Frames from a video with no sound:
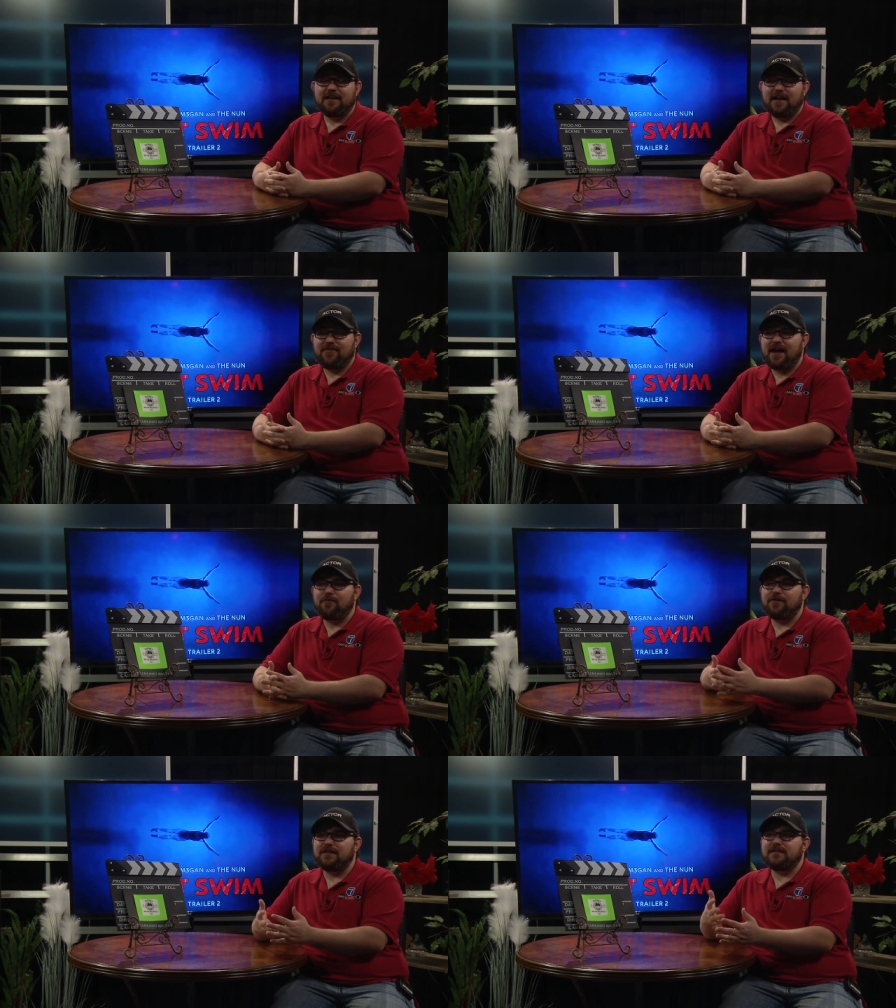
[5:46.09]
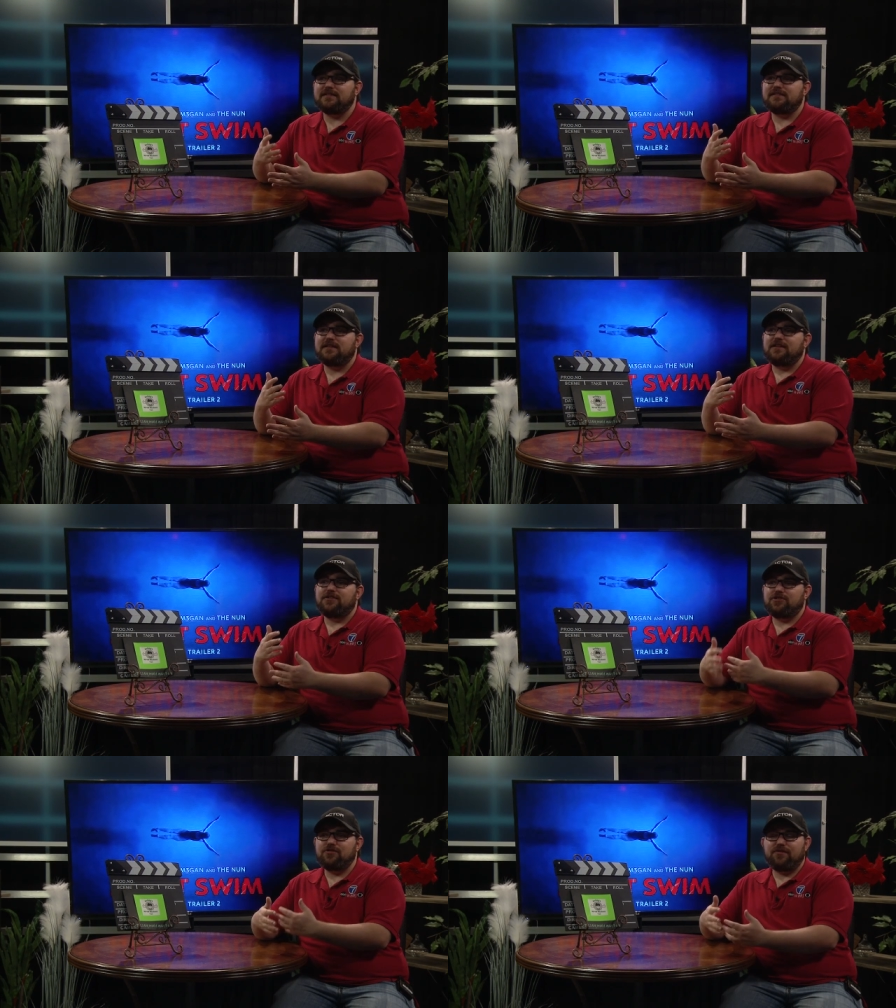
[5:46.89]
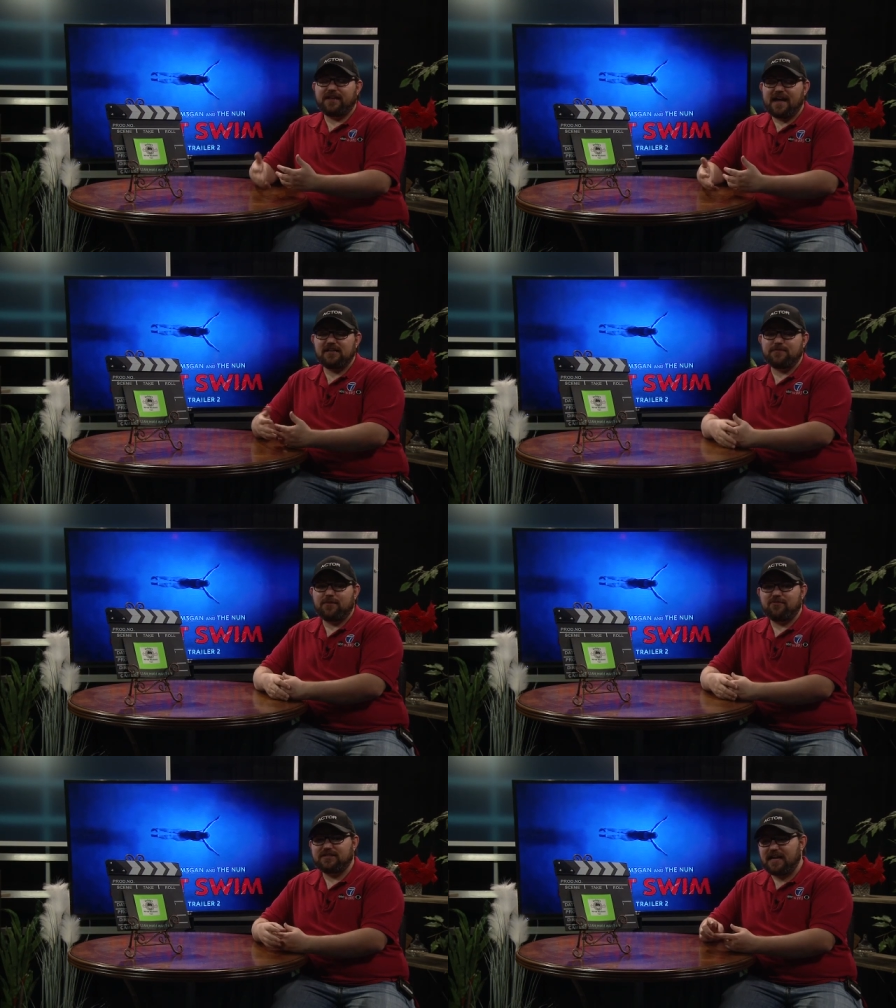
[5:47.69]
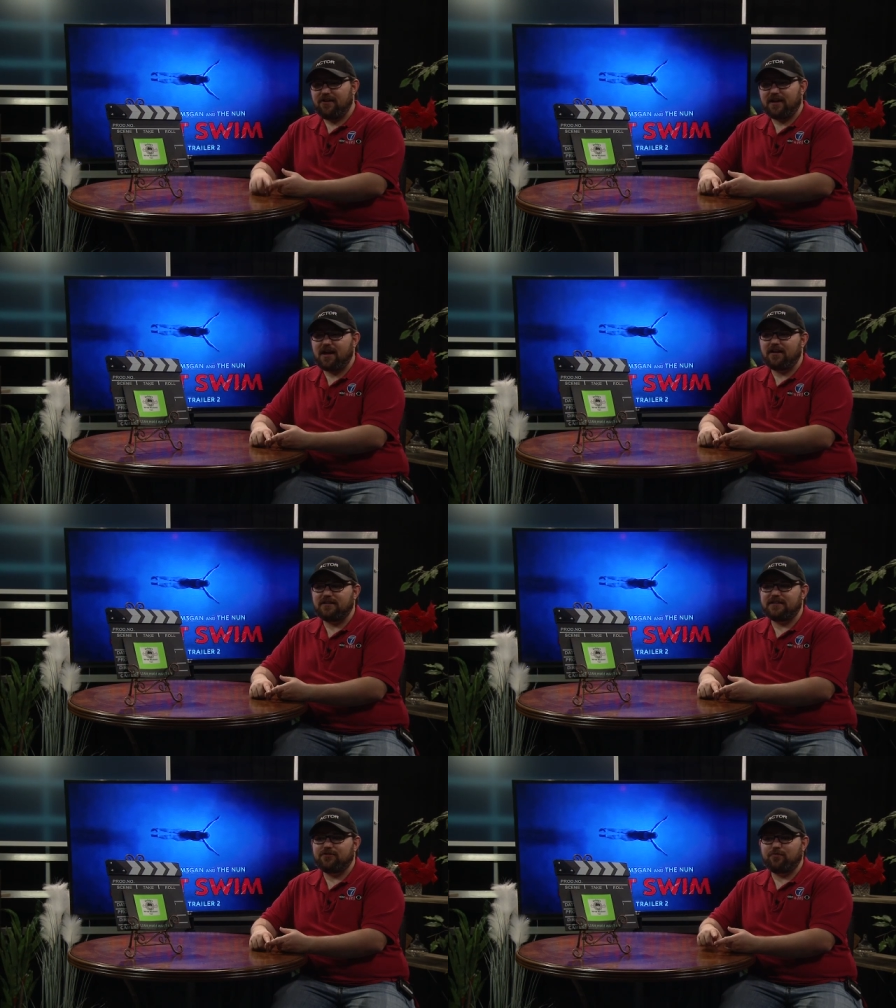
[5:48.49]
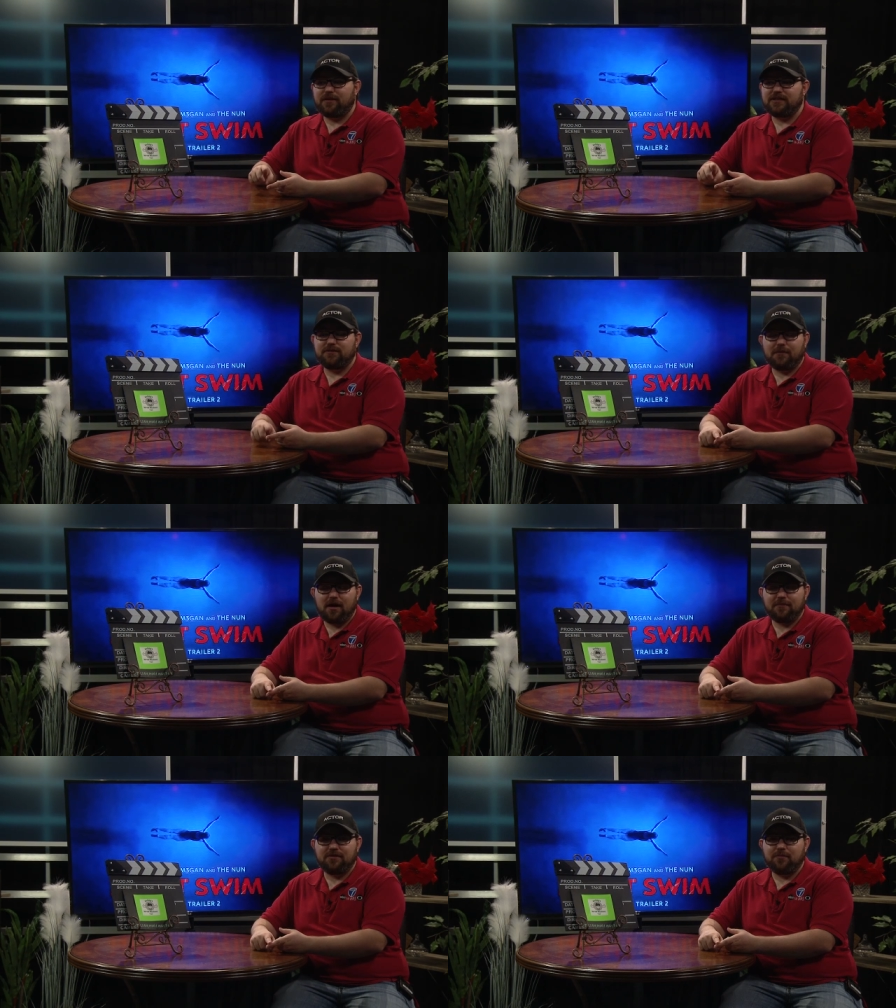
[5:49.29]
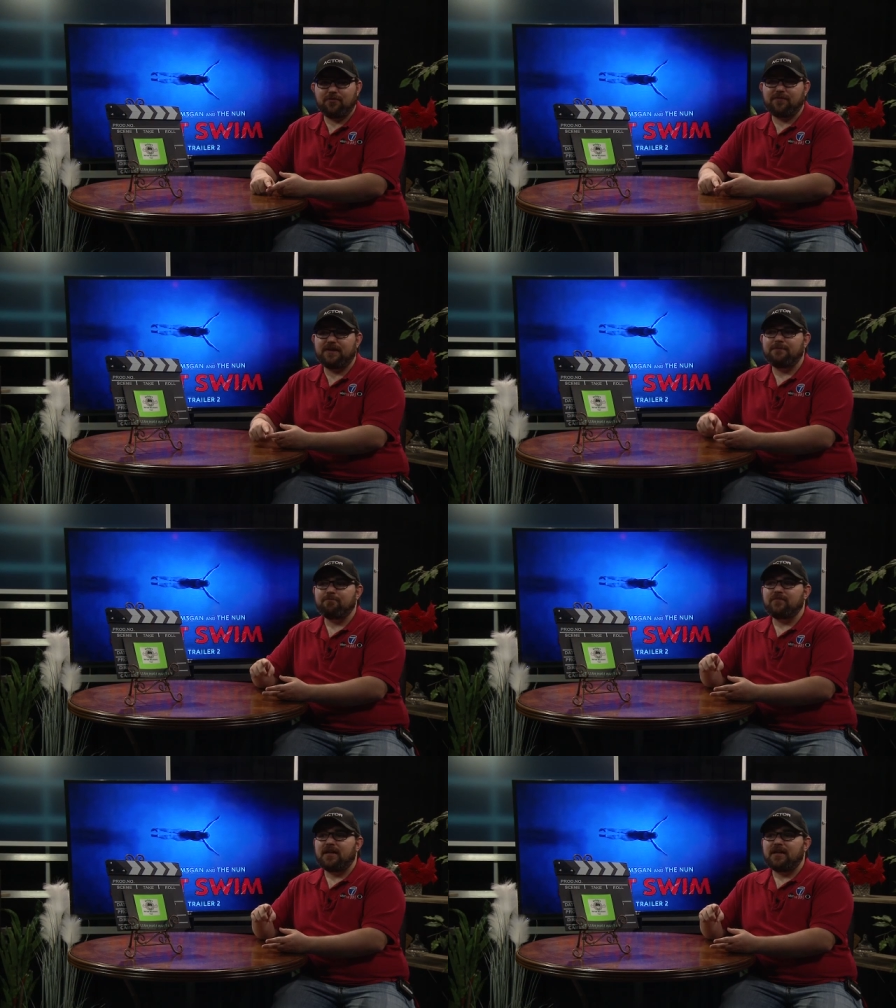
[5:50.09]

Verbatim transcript: And that was two of the cast members, Kerry Condon, who played the mom in the movie,